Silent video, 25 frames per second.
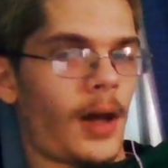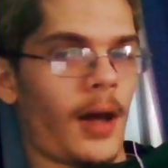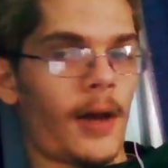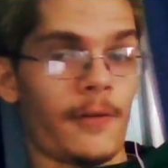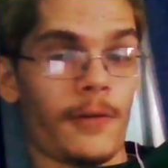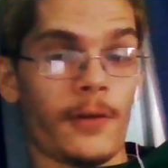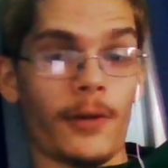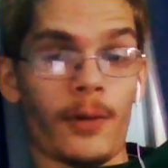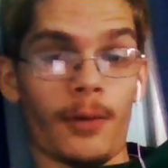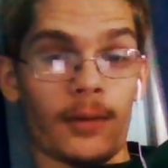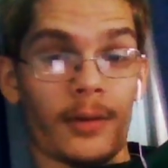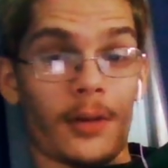I
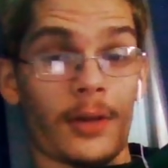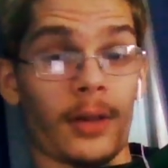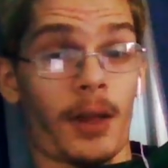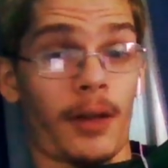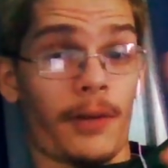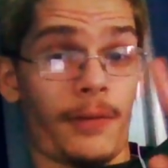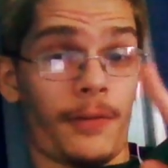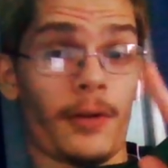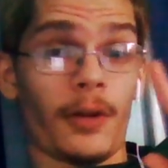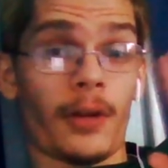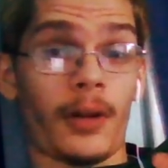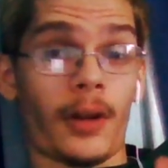
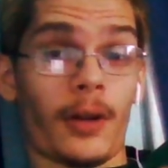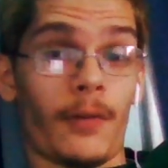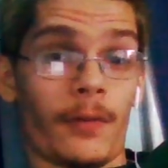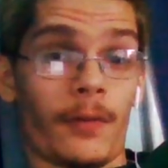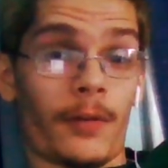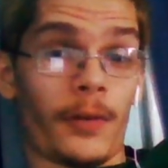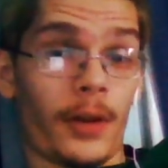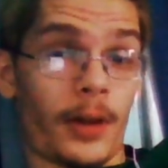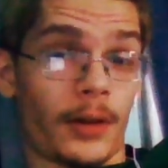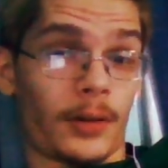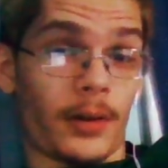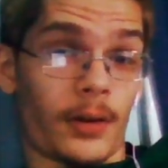feel
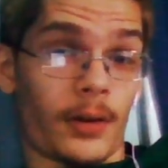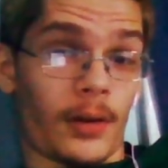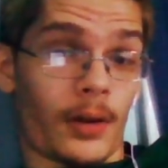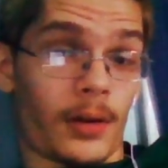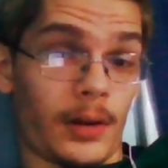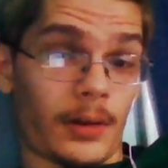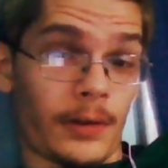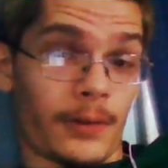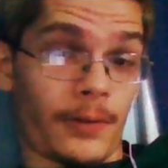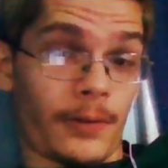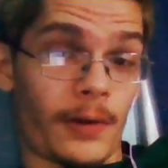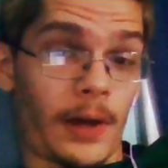conflicted
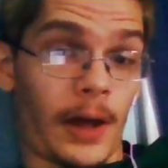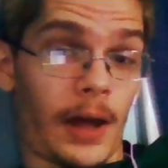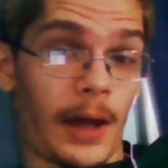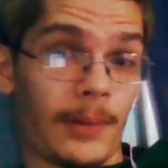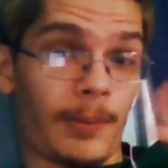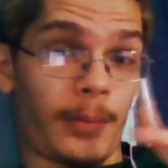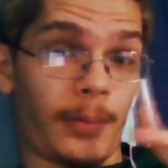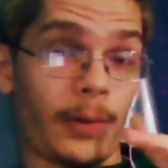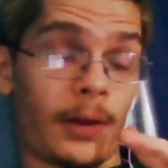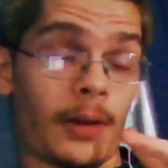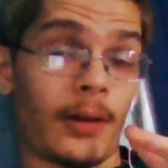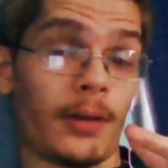on the
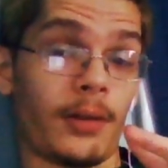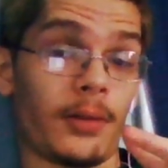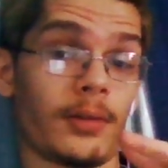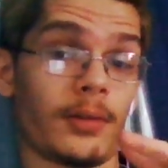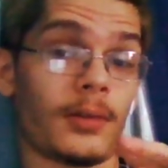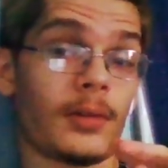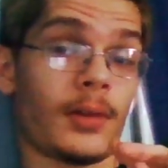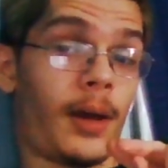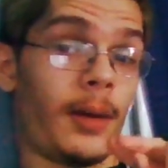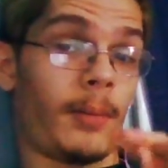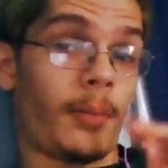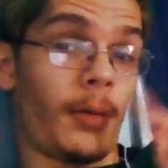fact
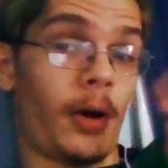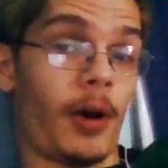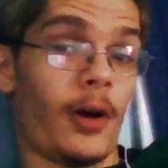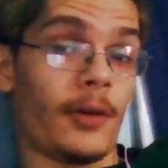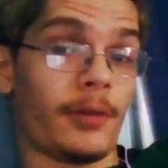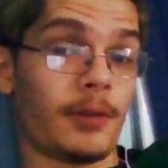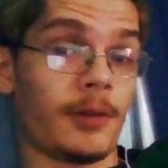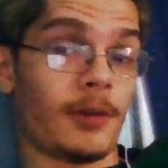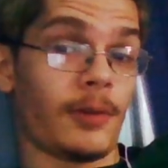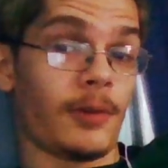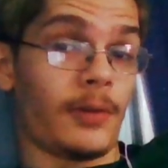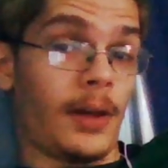because I'm
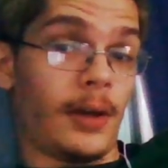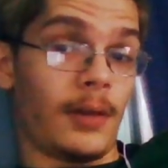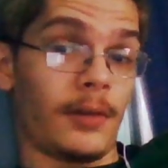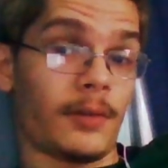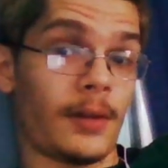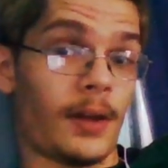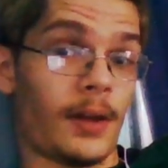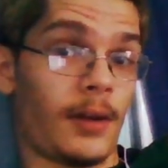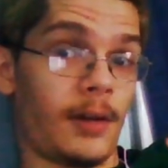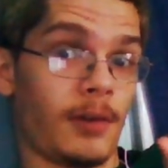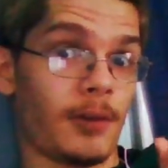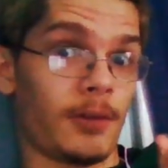also
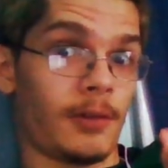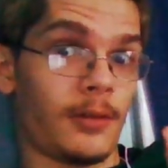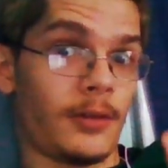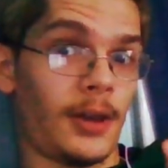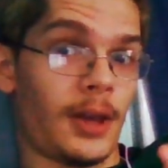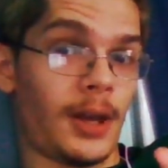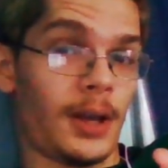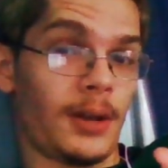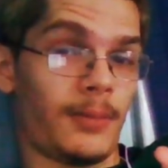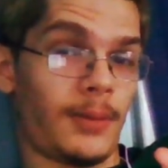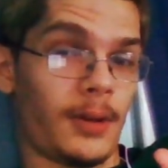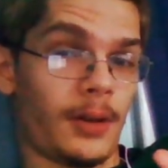
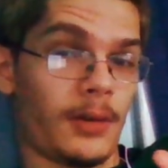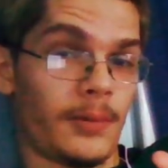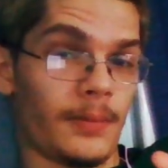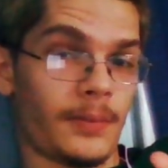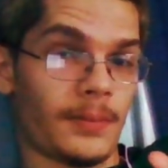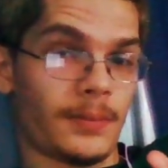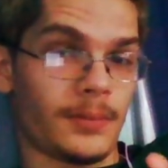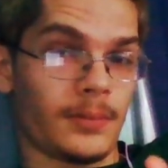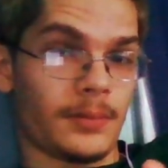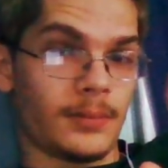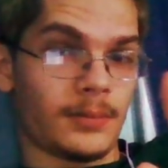anti-entertainment.